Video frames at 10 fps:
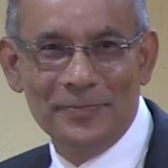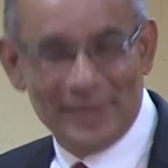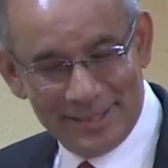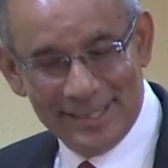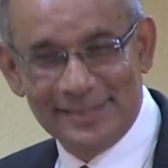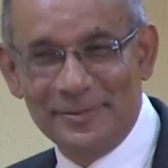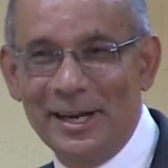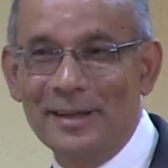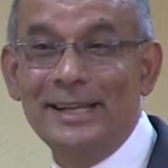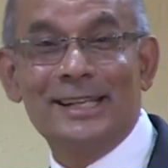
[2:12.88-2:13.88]
It does,
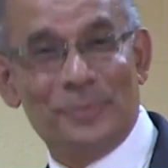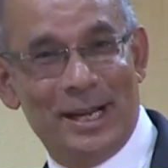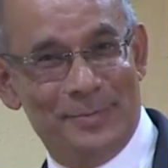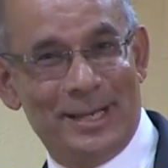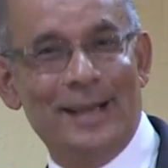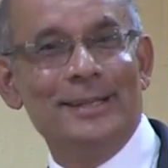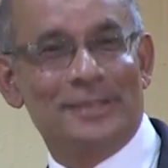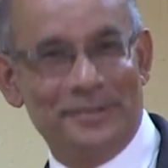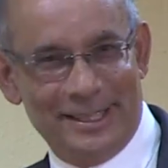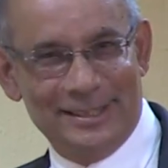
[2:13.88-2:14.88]
but that's where he began his
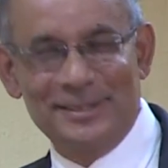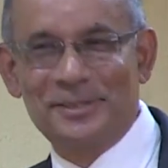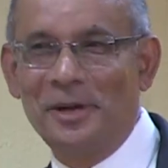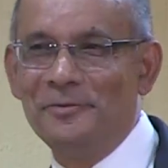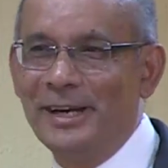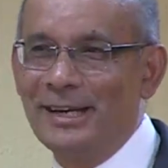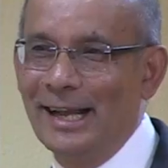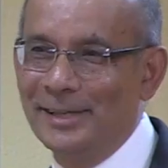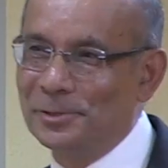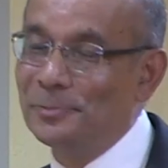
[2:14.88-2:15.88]
career. So I'm very
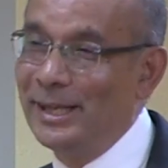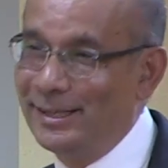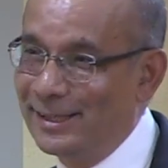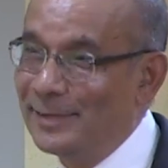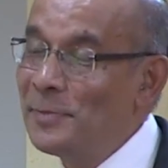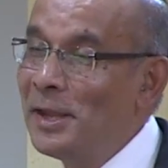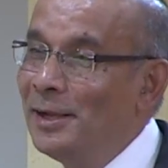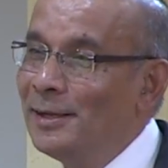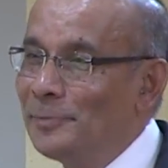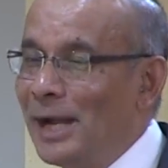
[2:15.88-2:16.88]
glad to be here,
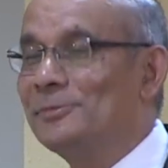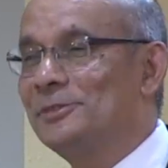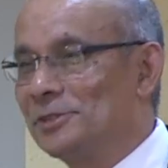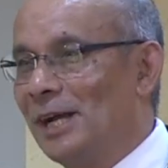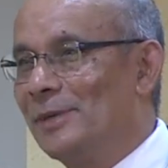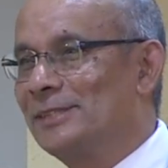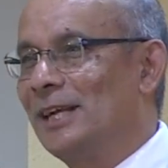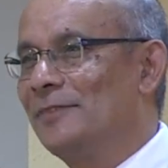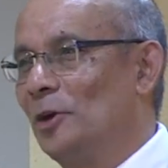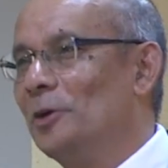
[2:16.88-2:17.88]
perhaps to some
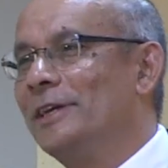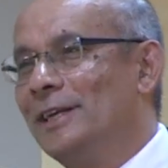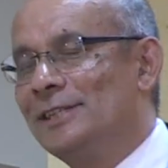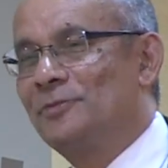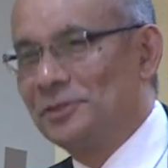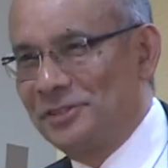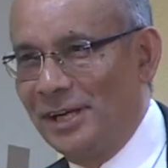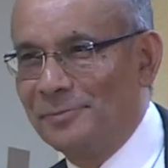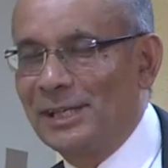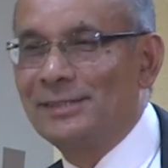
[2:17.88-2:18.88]
extent following in his
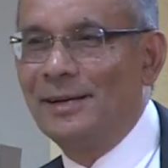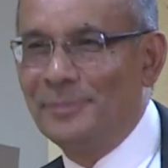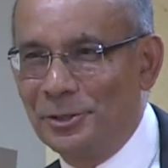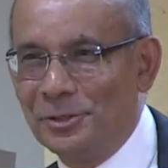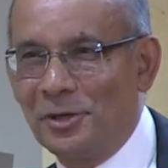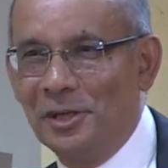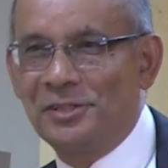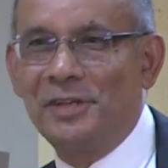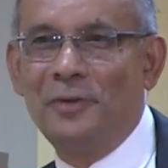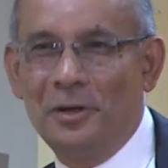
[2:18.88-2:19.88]
footsteps as somebody who's
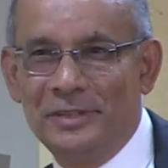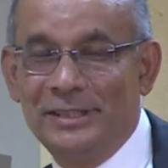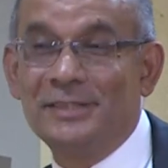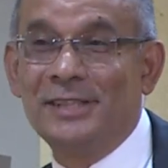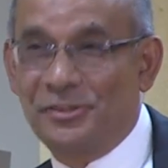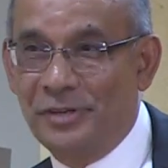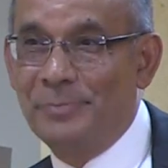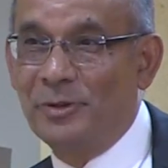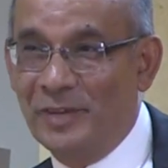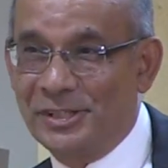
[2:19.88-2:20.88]
also involved in this
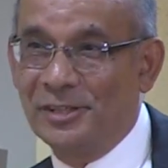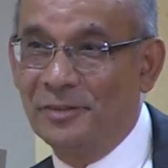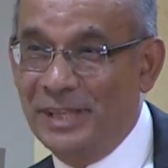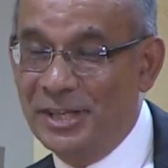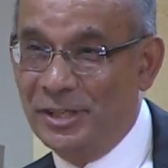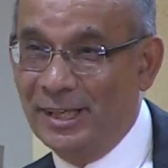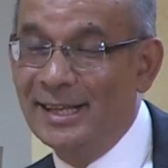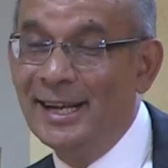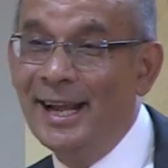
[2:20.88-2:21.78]
great profession of teaching.